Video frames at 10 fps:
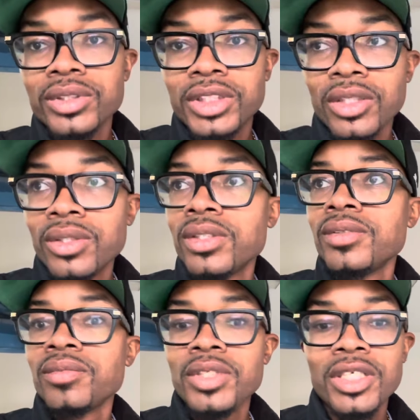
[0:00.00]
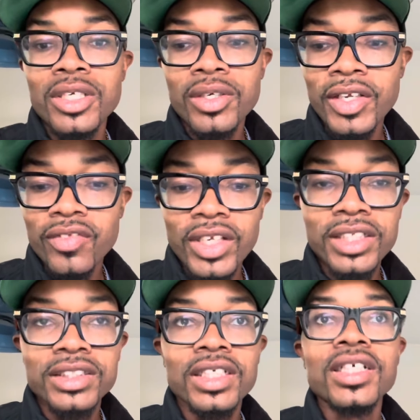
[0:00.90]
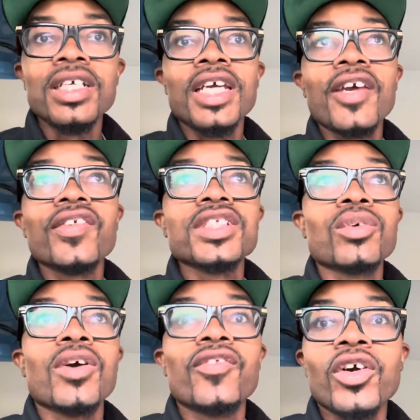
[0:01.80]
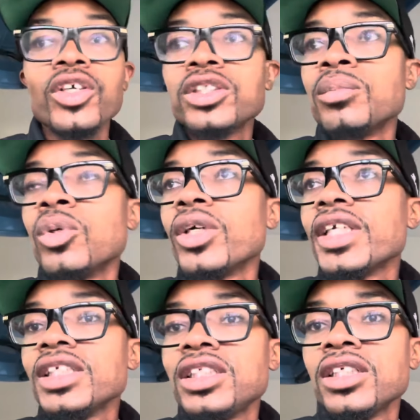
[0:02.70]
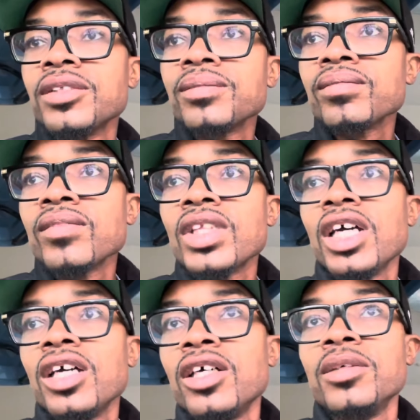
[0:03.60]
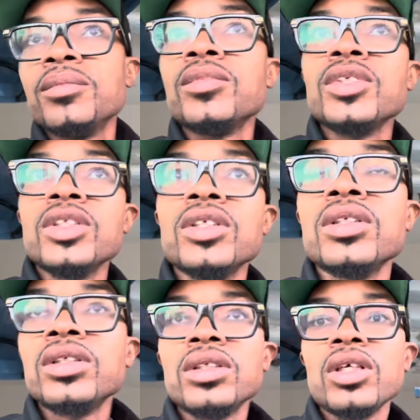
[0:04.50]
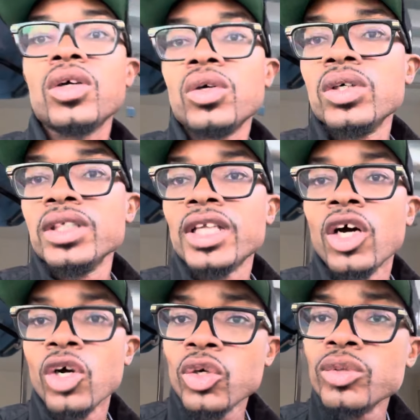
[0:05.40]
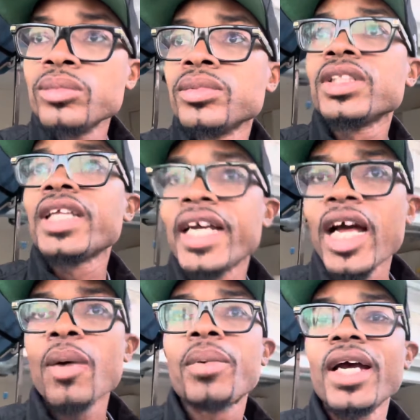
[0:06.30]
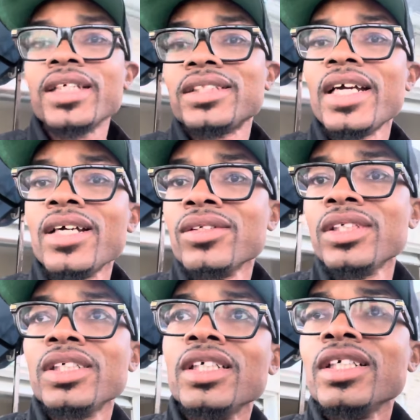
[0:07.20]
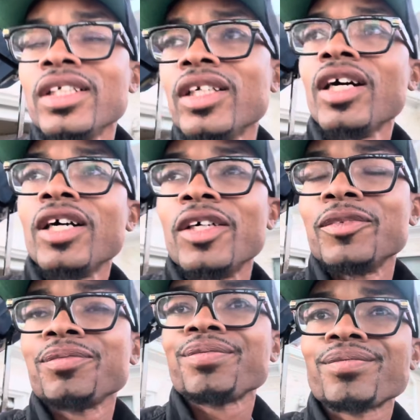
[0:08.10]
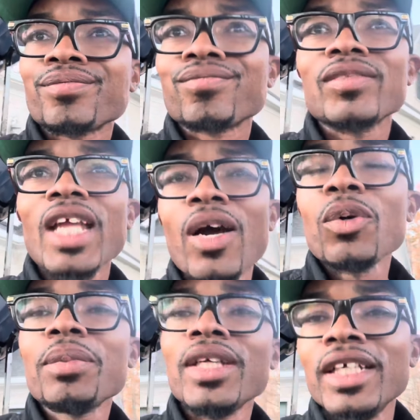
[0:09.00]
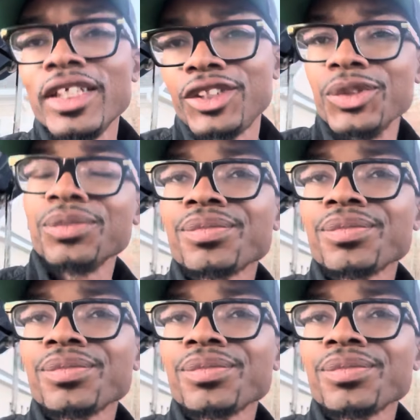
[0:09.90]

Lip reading: So, if it's a reverse mortgage on the home that got passed down, that would be an issue.